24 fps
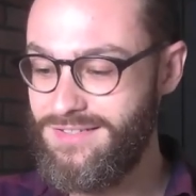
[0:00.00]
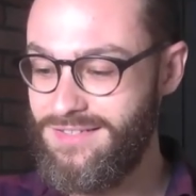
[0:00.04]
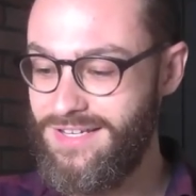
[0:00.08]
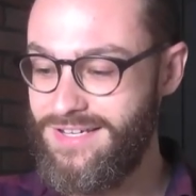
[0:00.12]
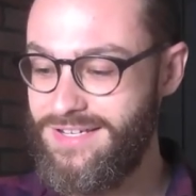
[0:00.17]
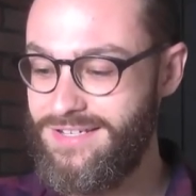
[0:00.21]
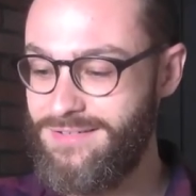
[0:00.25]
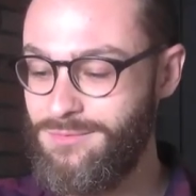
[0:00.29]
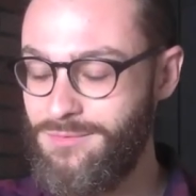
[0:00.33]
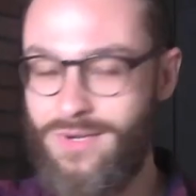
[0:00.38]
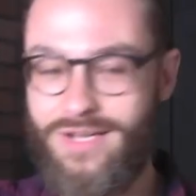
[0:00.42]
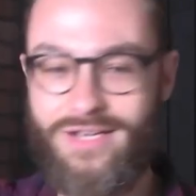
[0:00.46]

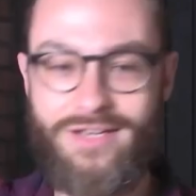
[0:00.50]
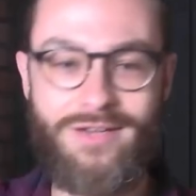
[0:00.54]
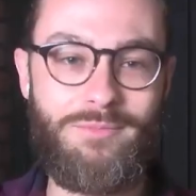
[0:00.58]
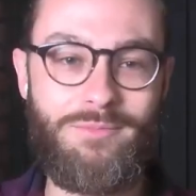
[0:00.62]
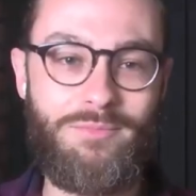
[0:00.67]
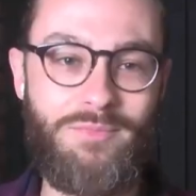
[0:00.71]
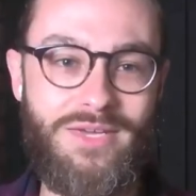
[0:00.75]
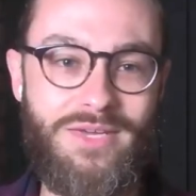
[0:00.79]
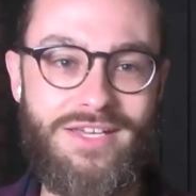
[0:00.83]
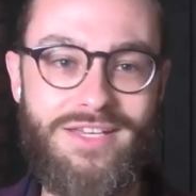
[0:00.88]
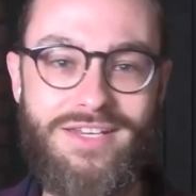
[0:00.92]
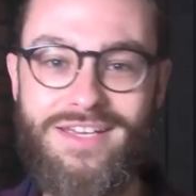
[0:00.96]
like
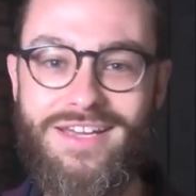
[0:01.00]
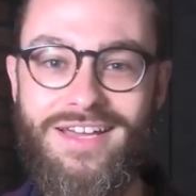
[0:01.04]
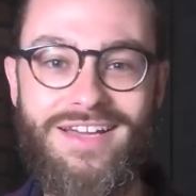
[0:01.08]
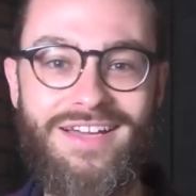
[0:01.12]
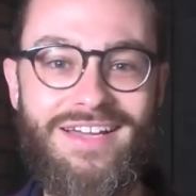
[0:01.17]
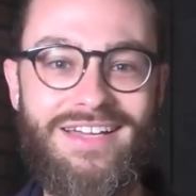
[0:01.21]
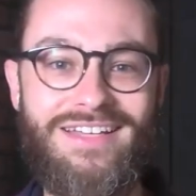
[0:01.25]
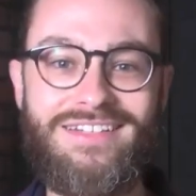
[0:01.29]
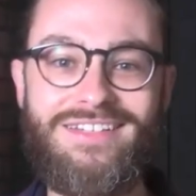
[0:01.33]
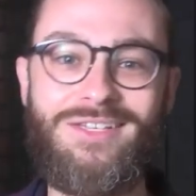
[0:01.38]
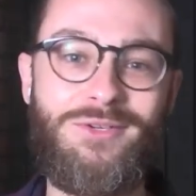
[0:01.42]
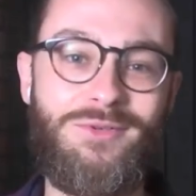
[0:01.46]

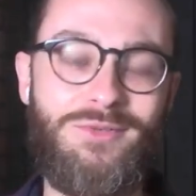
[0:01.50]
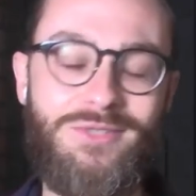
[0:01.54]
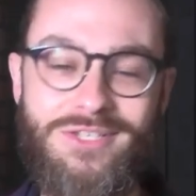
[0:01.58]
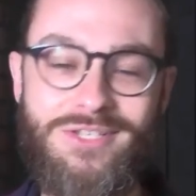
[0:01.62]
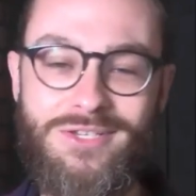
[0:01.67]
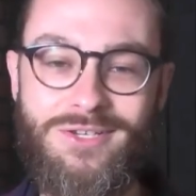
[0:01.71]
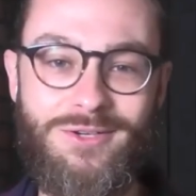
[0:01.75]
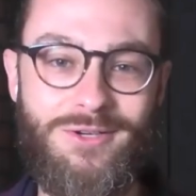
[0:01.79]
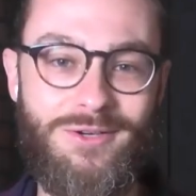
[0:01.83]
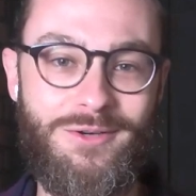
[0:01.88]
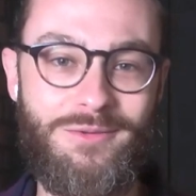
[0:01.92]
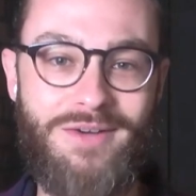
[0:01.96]
wikipedia and
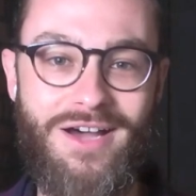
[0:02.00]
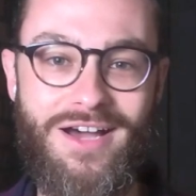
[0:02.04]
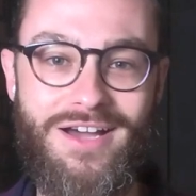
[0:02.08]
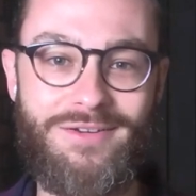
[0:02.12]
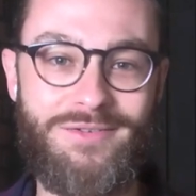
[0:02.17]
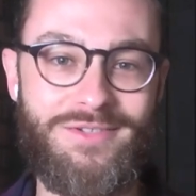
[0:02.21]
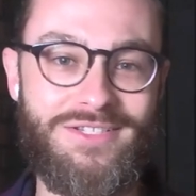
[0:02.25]
youtube i